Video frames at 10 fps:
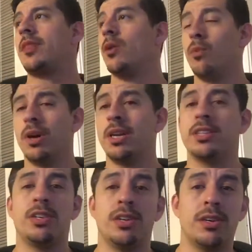One is
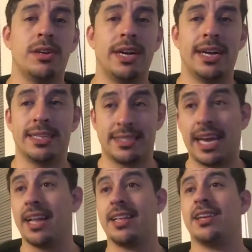her uh,
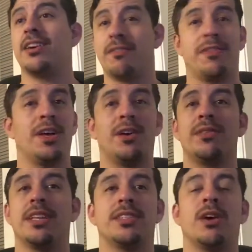talent, her flow.
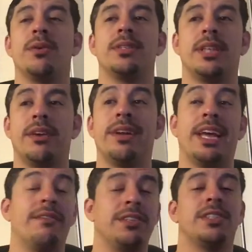That's always there in
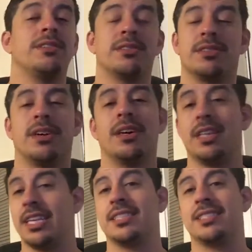every single song, and
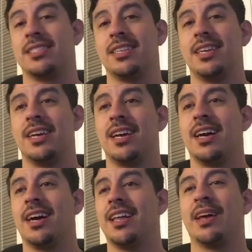that's
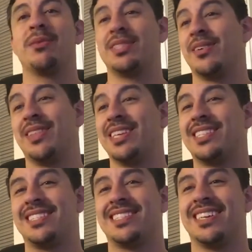uh, that was there
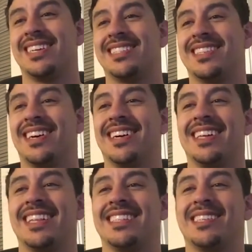this uh, song, and
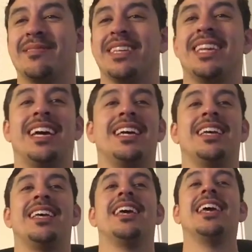that's something I
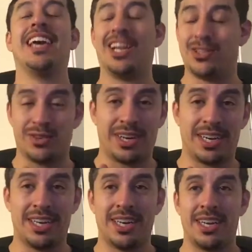
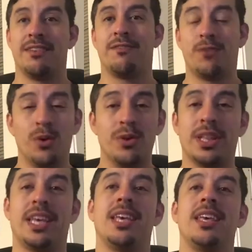enjoyed
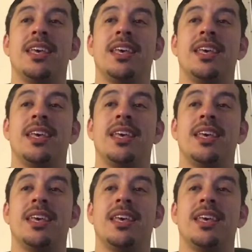fully,